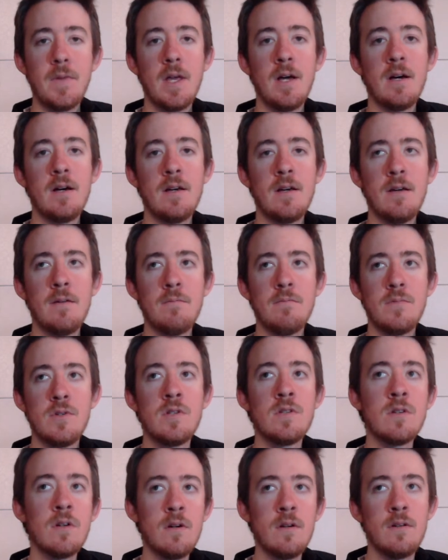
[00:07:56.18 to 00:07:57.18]
I am
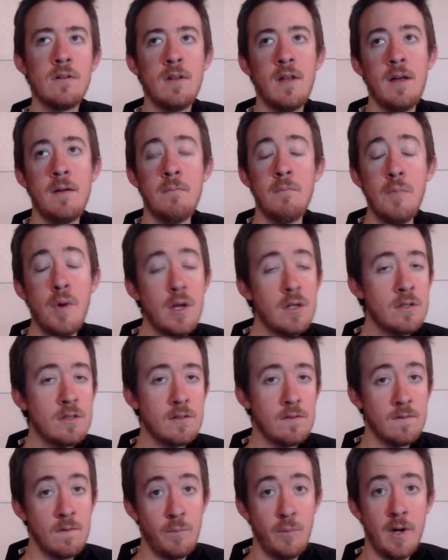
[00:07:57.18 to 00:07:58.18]
certain that
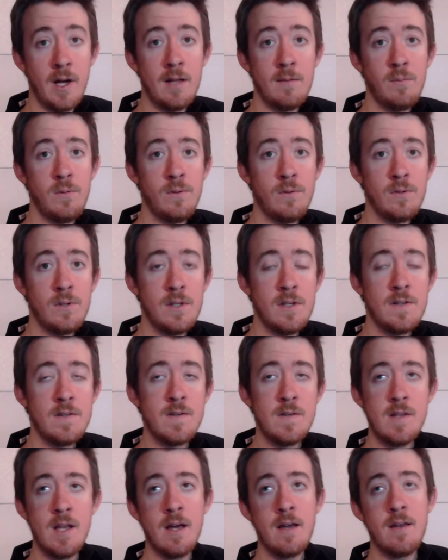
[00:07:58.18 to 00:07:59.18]
much of the Bible
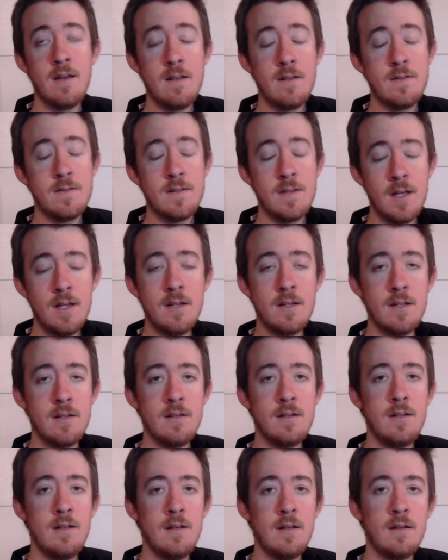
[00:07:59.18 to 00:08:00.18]
is not
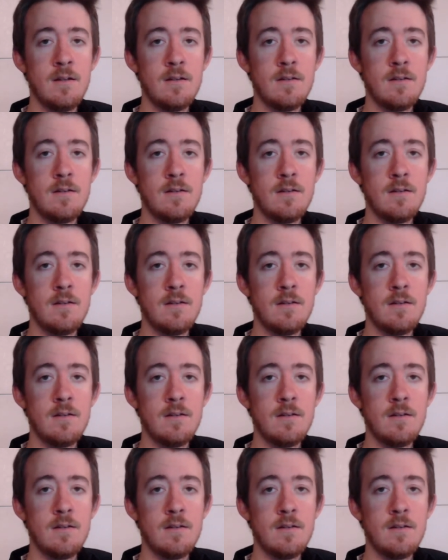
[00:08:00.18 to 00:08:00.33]
intended